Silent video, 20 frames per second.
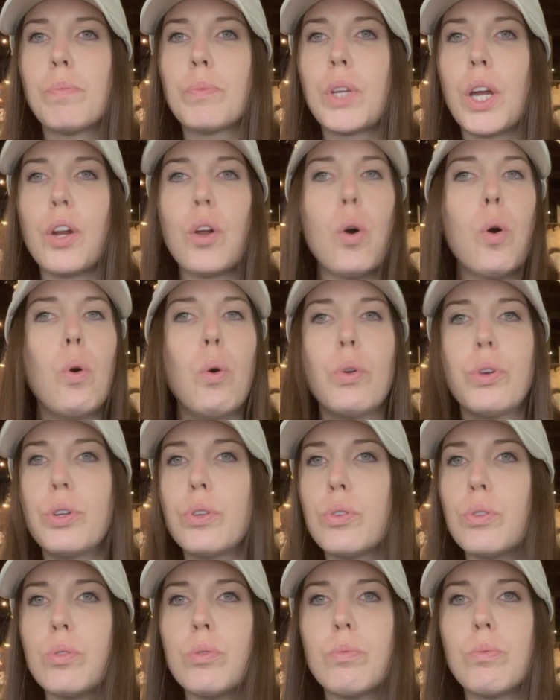got a whole
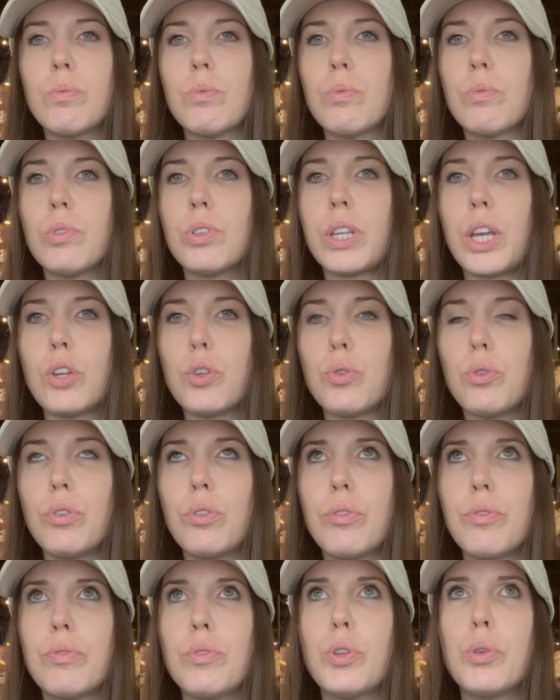new
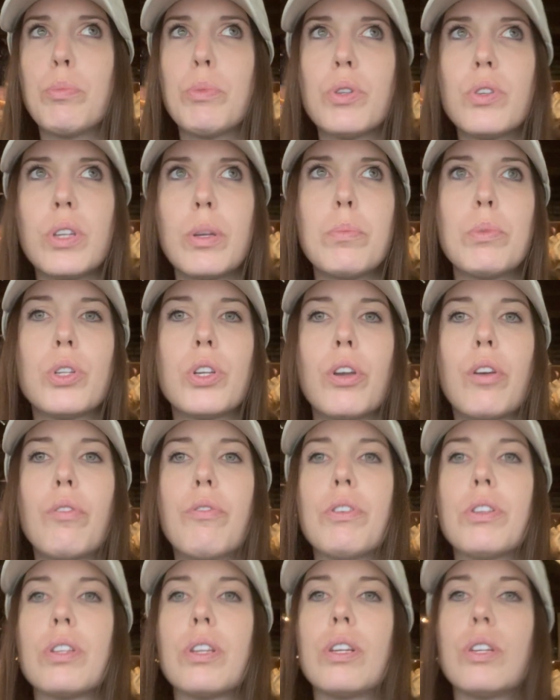schedule of new museums to go
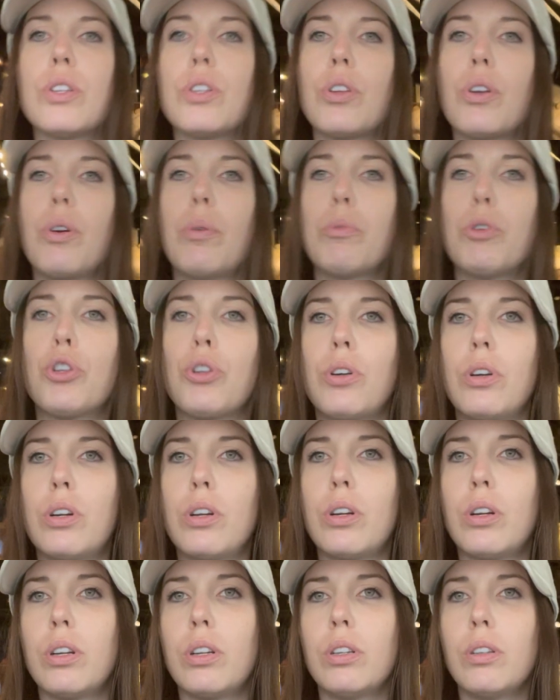visit, so I'm
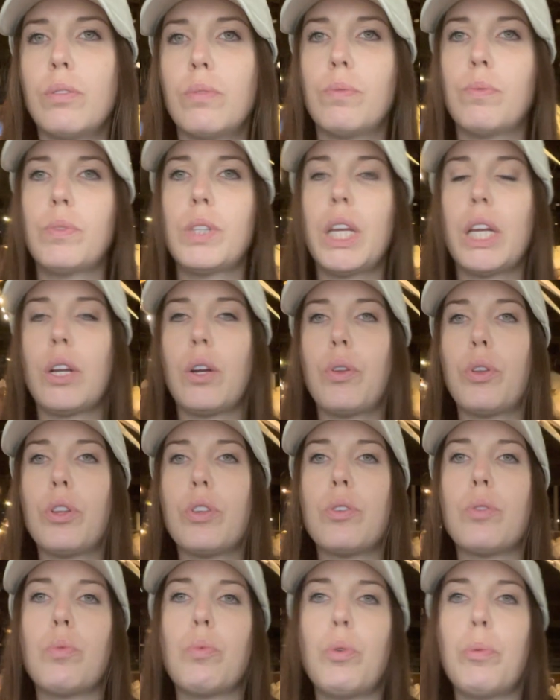sure
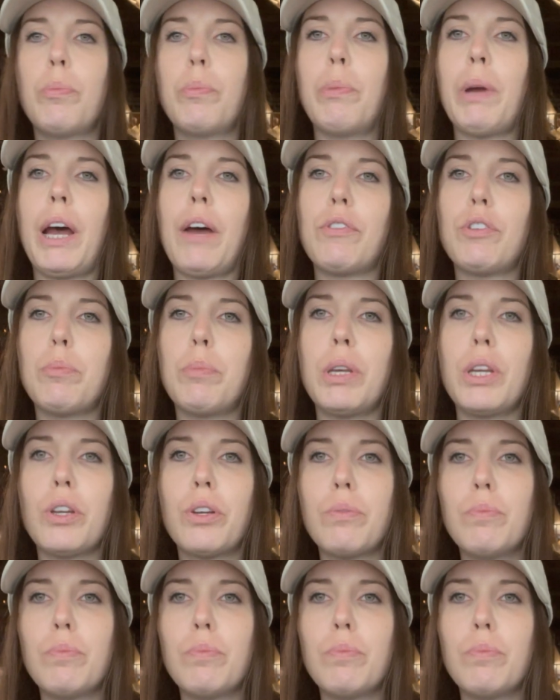this will have to be